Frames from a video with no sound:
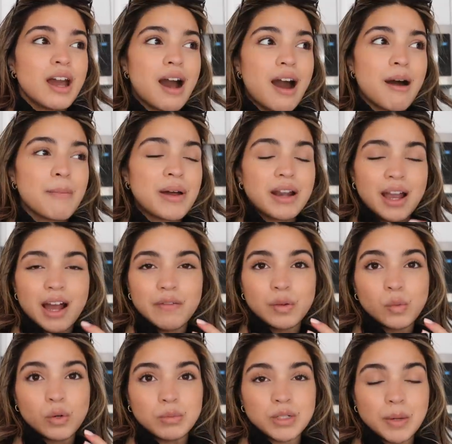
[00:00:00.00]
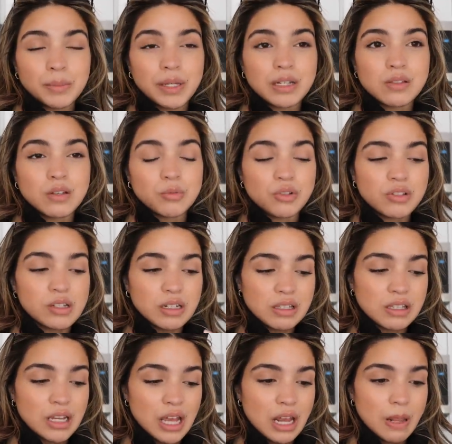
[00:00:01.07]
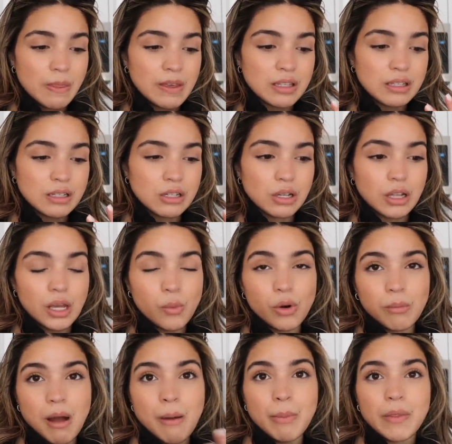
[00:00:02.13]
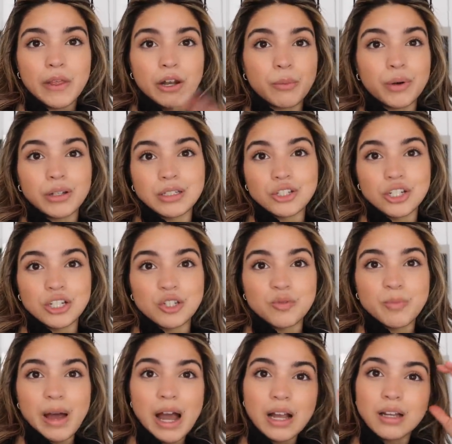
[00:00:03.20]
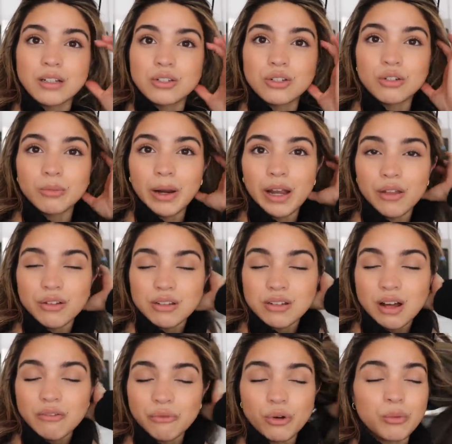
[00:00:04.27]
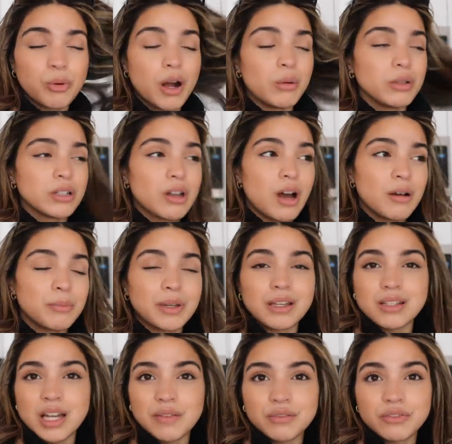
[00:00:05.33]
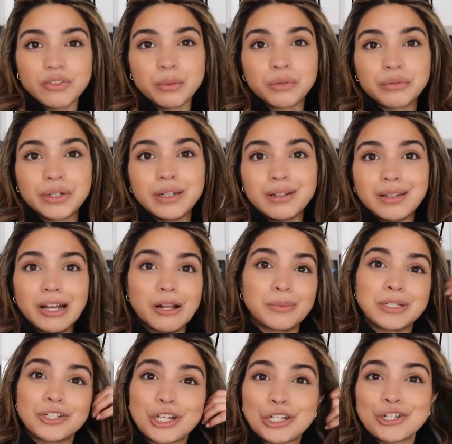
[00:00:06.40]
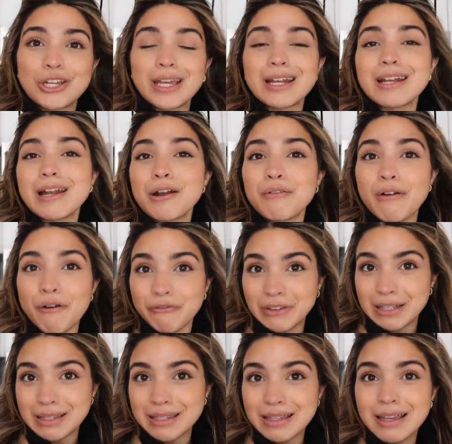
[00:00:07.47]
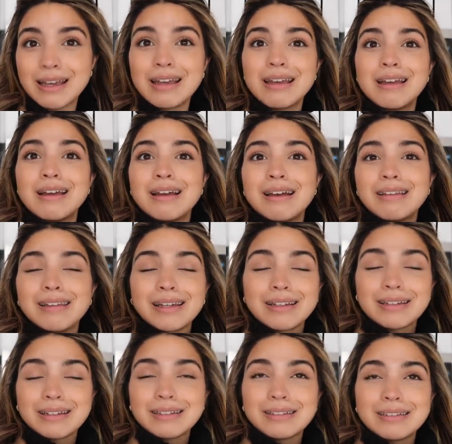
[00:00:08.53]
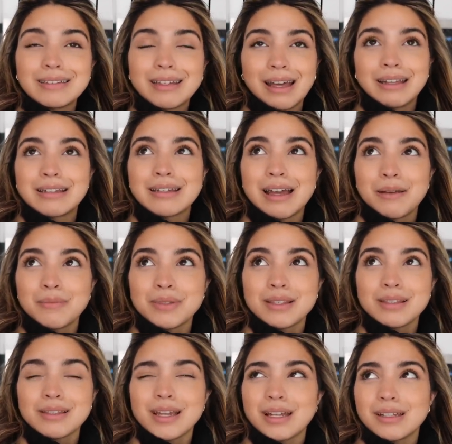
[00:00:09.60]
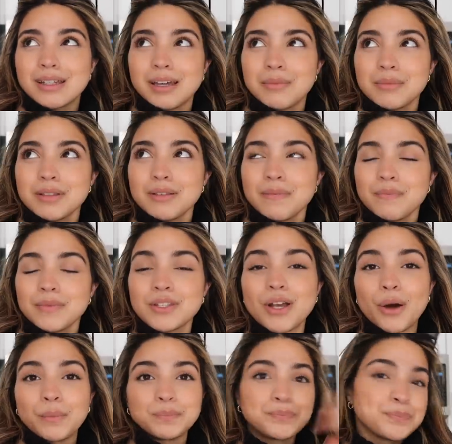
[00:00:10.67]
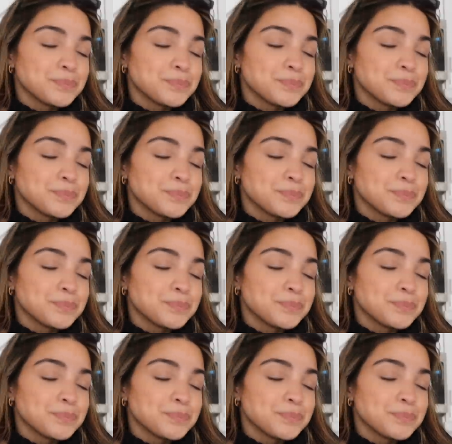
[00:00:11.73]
And I haven't warmed up yet. So I'm just gonna stay in this until I warm up, and then I'll probably change back to my other stuff, or probably not because I have to film a reel and I'll be changing in and out of outfits like 9 times, 10 times. So